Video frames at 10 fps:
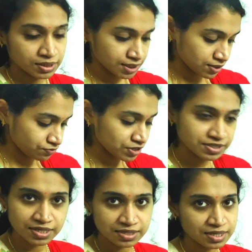the
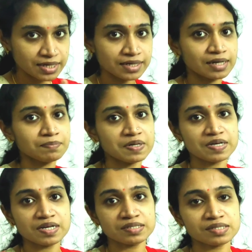first and second
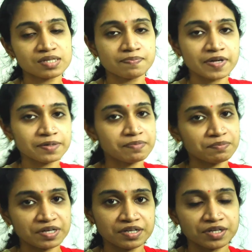lumbrical is supplied by
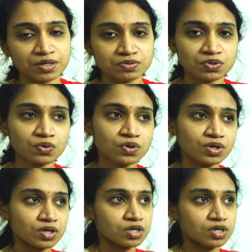median nerve. So,